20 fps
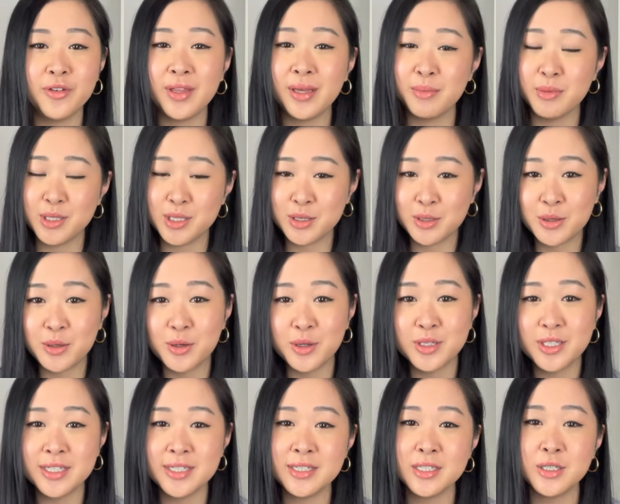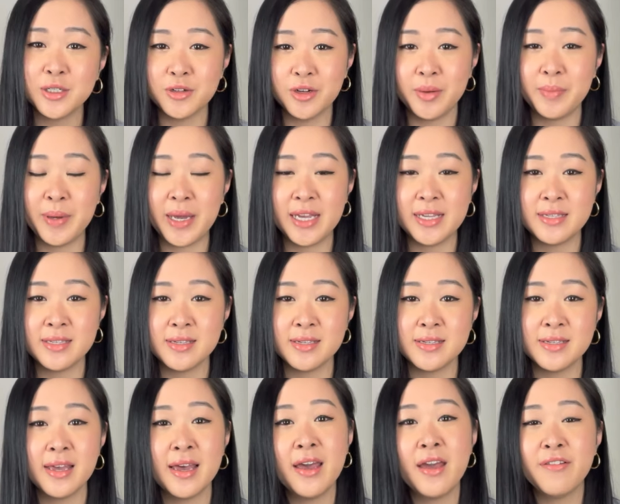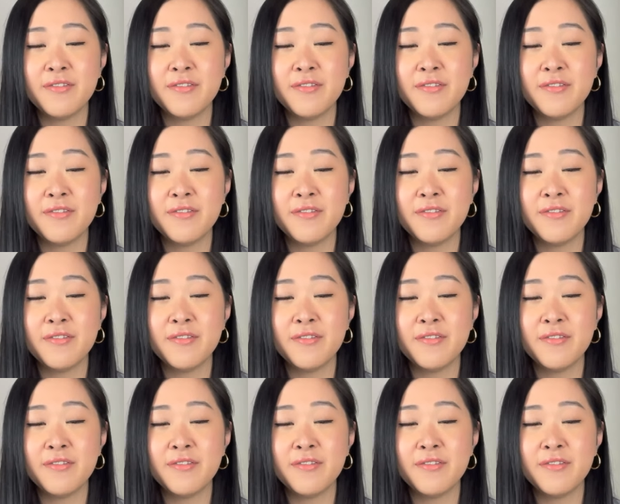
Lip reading: the most gorgeous jewelry pieces,